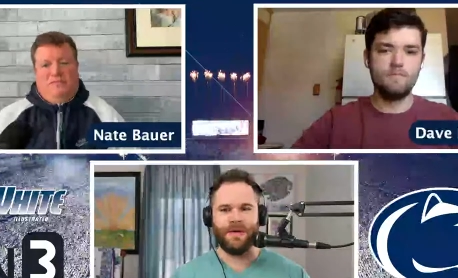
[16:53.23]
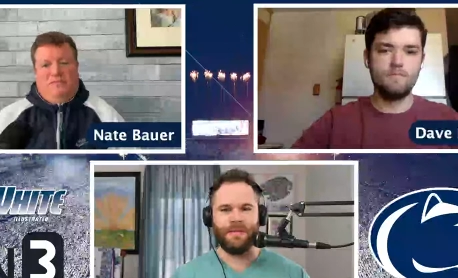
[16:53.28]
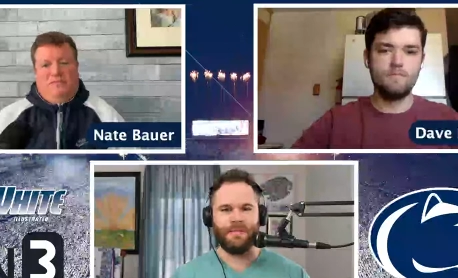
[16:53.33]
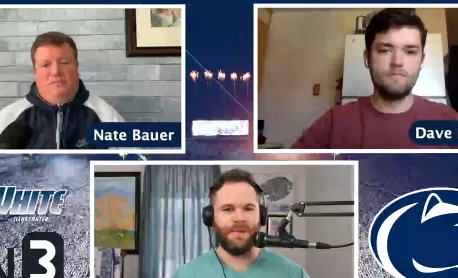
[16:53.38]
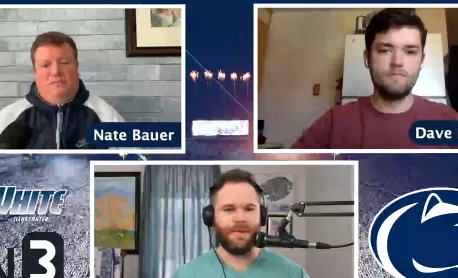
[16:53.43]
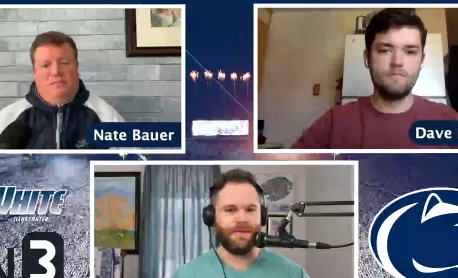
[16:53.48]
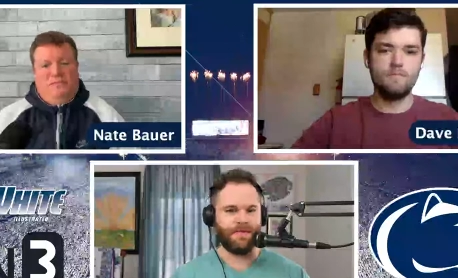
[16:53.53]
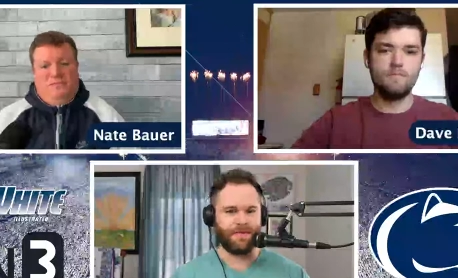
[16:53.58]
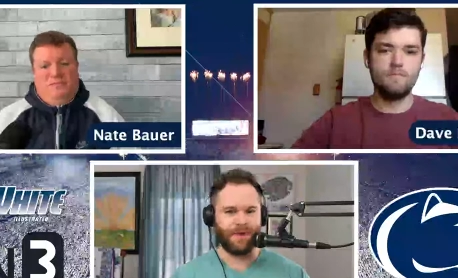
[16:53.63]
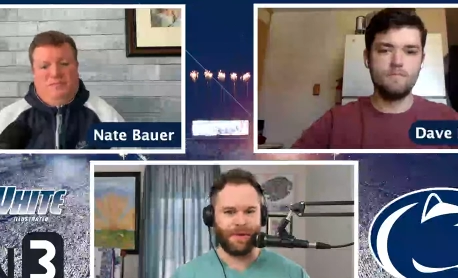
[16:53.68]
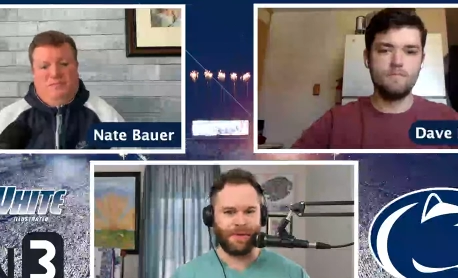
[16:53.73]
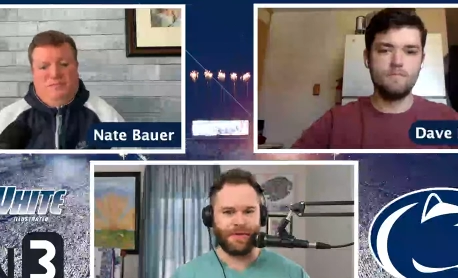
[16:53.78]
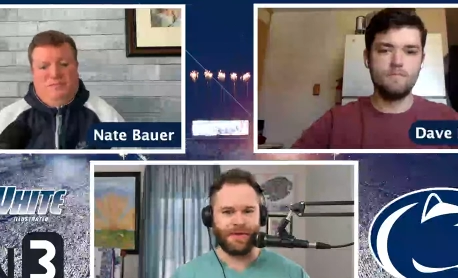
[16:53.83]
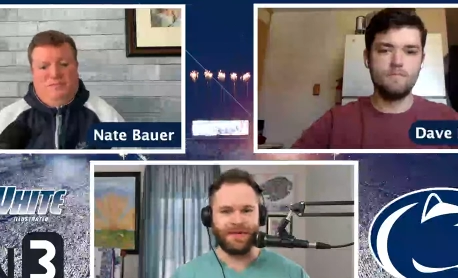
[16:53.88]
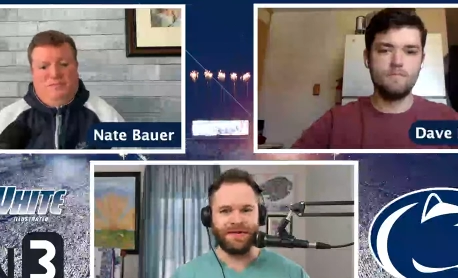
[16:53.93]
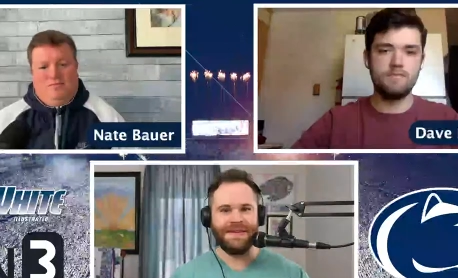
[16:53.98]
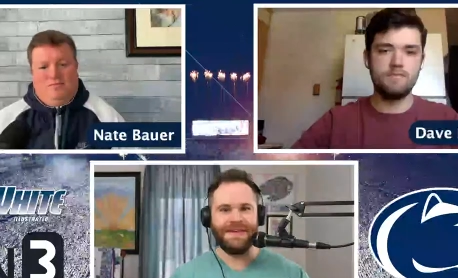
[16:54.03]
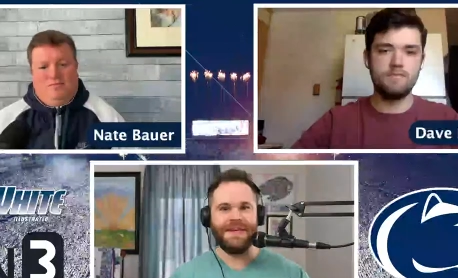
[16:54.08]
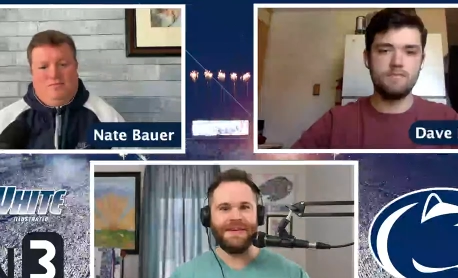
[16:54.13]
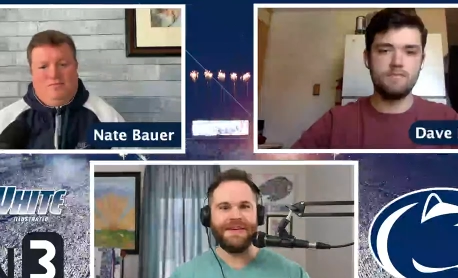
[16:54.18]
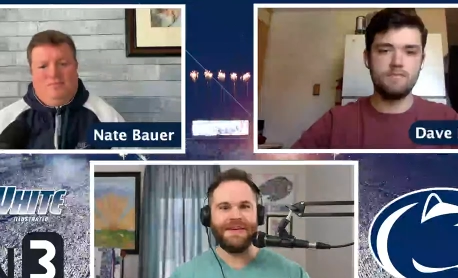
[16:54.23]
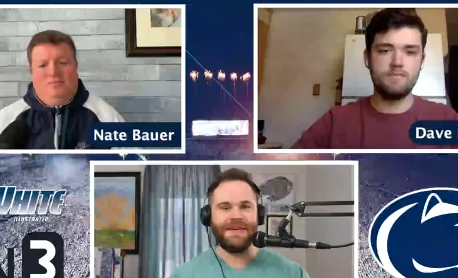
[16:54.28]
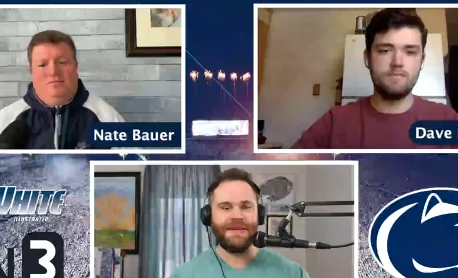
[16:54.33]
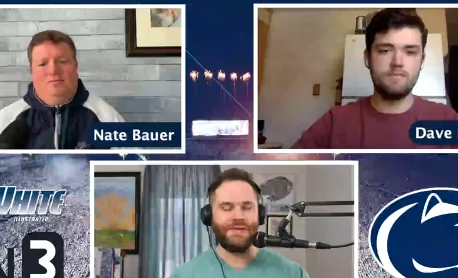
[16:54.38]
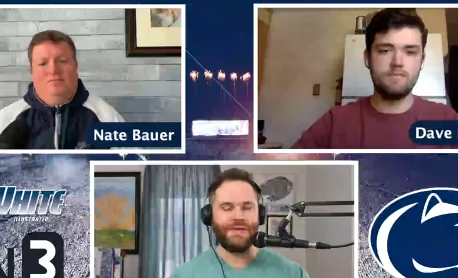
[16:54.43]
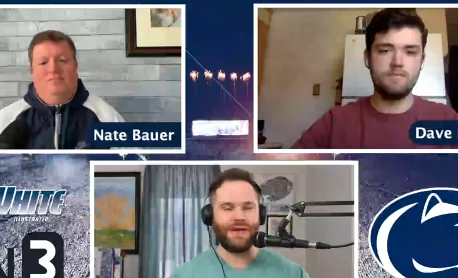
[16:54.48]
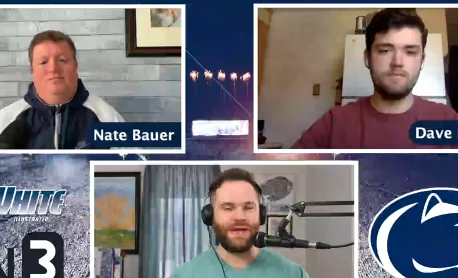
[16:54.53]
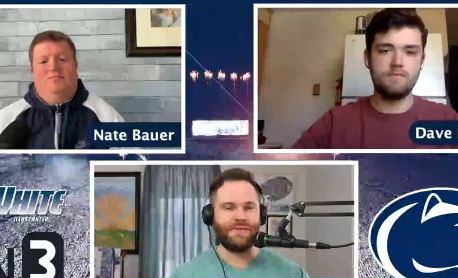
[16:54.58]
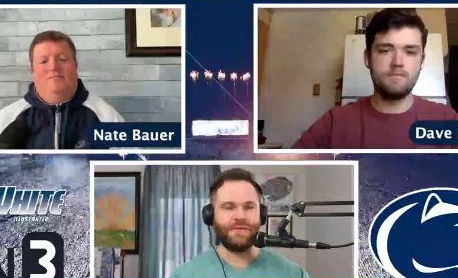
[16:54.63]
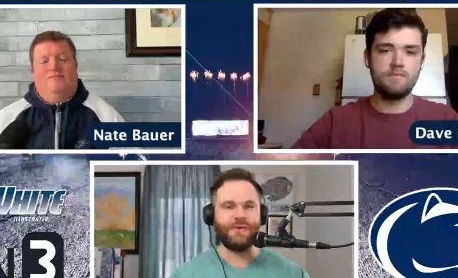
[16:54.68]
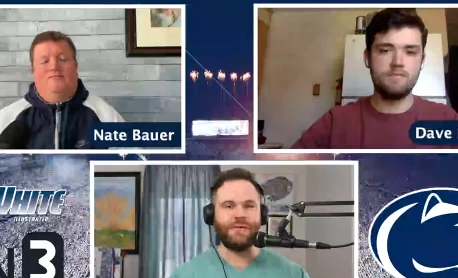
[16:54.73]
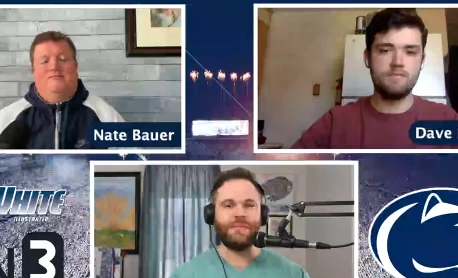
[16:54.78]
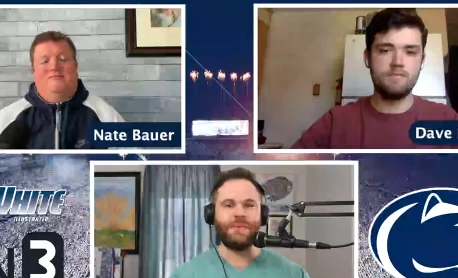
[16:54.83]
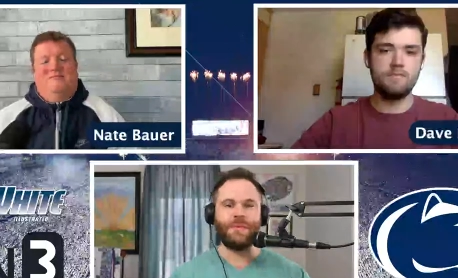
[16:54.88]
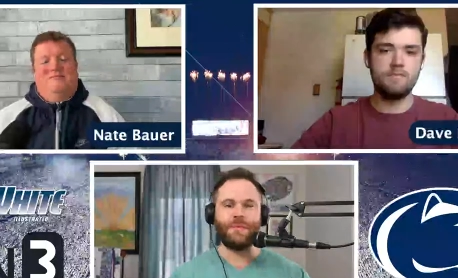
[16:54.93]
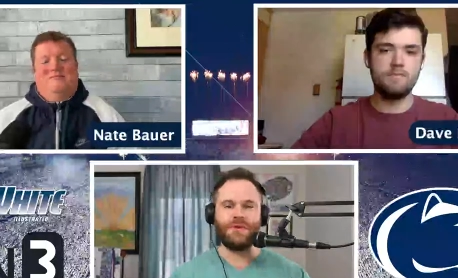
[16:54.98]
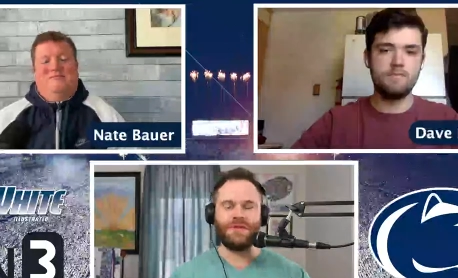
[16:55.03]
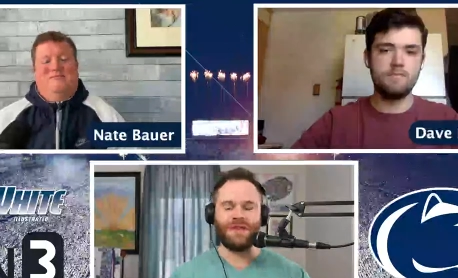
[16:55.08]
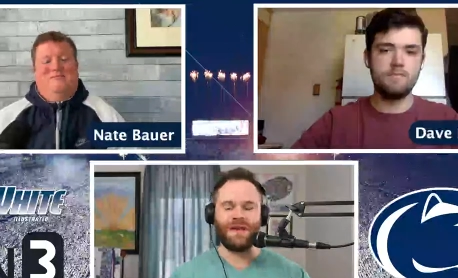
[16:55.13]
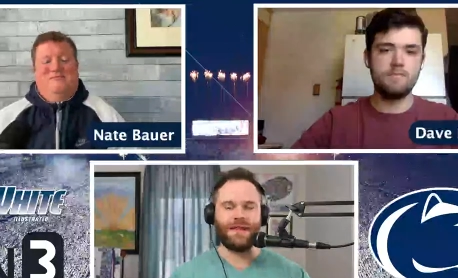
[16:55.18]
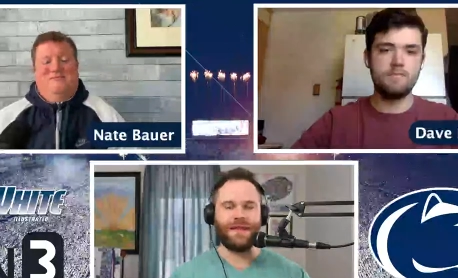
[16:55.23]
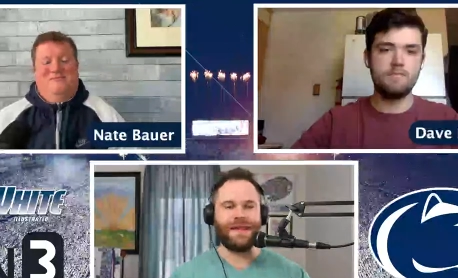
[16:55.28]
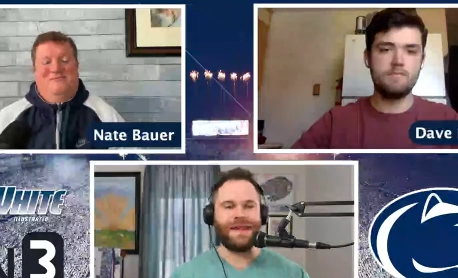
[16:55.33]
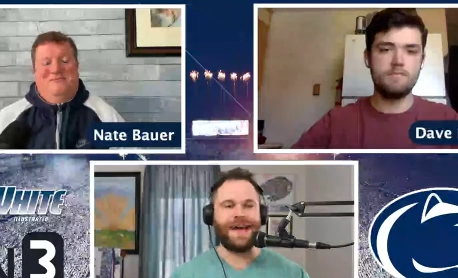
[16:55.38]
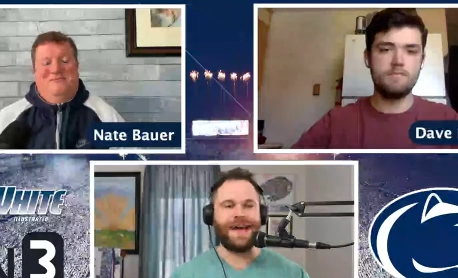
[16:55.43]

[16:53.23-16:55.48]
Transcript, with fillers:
Speaker 1: Minnesota in general, but we saw a lot of